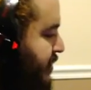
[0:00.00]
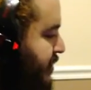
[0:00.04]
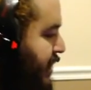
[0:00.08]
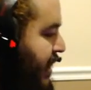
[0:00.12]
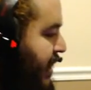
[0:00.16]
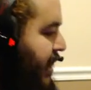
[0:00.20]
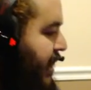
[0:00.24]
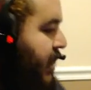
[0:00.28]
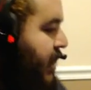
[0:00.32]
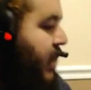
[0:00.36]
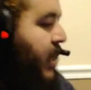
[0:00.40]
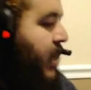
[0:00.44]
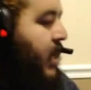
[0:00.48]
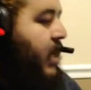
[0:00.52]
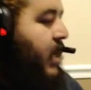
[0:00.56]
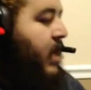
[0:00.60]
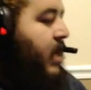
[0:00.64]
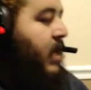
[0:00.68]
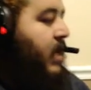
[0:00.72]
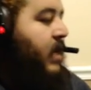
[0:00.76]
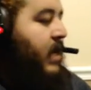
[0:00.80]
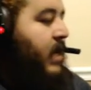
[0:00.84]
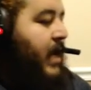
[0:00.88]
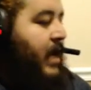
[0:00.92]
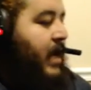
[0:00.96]
that.
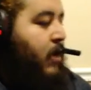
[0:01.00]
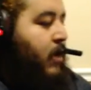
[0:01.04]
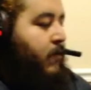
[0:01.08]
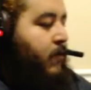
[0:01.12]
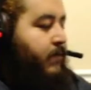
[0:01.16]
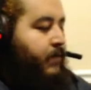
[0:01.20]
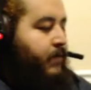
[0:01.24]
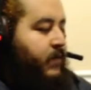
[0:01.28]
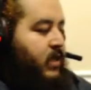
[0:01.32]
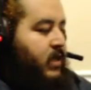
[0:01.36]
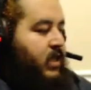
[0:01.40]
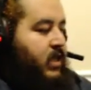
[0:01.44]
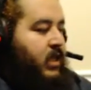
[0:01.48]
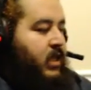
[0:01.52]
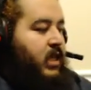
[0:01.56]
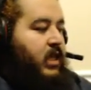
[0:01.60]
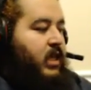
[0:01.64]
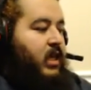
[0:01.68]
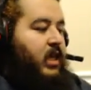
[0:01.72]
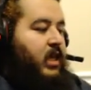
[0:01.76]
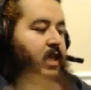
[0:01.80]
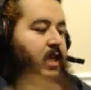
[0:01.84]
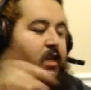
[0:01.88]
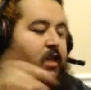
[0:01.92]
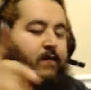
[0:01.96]
Now,
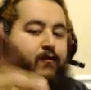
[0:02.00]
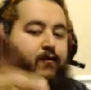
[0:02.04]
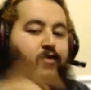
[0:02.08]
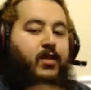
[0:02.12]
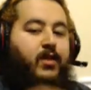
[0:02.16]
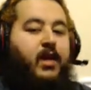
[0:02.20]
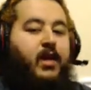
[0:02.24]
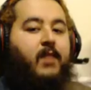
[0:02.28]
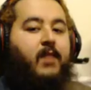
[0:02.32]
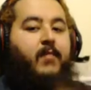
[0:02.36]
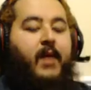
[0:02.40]
if you think